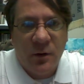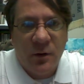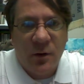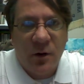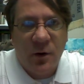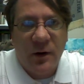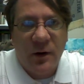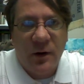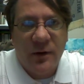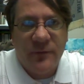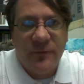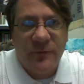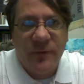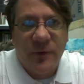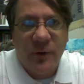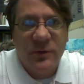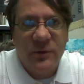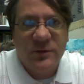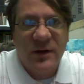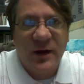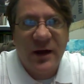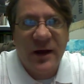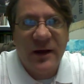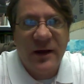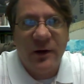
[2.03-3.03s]
All right,
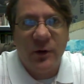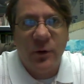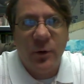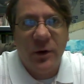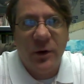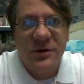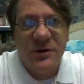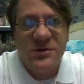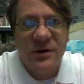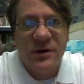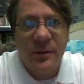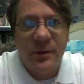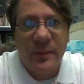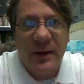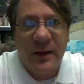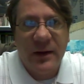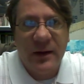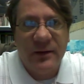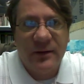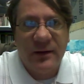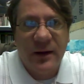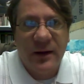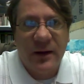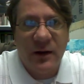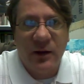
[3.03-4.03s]
folks, I had a question
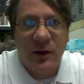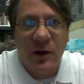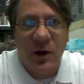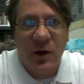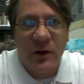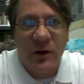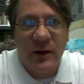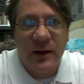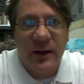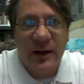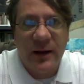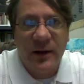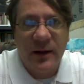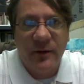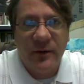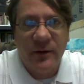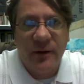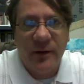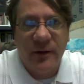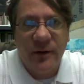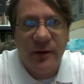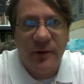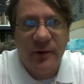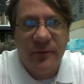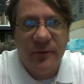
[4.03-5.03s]
about how to log out
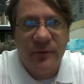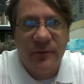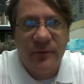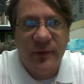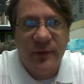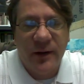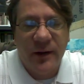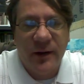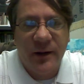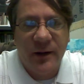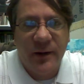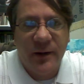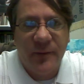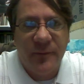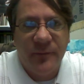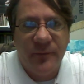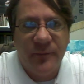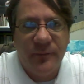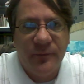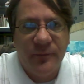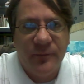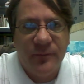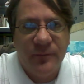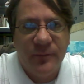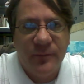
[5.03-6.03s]
of um,
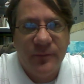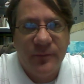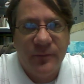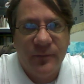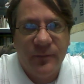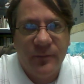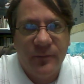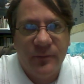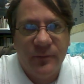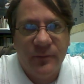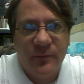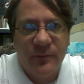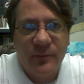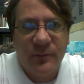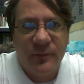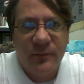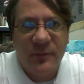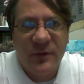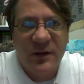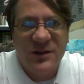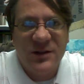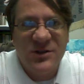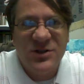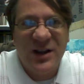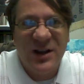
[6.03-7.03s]

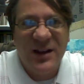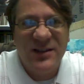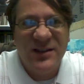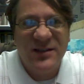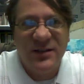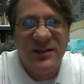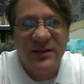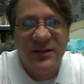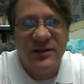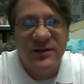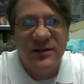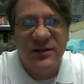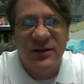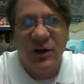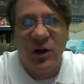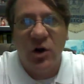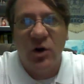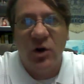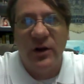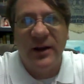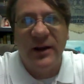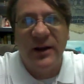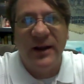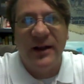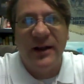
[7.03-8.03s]
Jason's
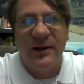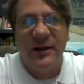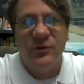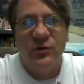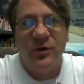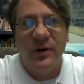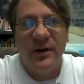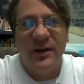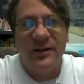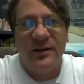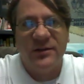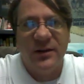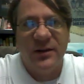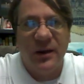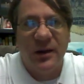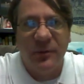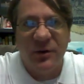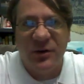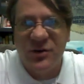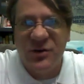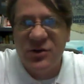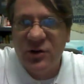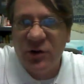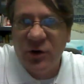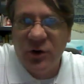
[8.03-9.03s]
login address. I'm
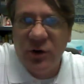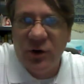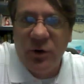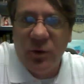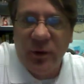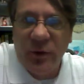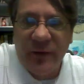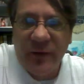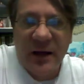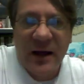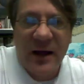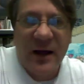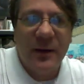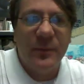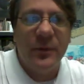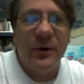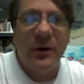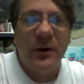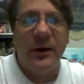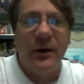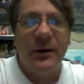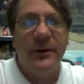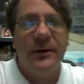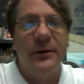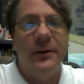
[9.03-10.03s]
going to show you on the
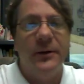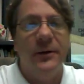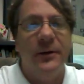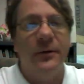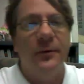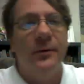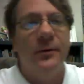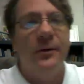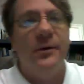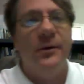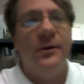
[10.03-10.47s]
iPod here.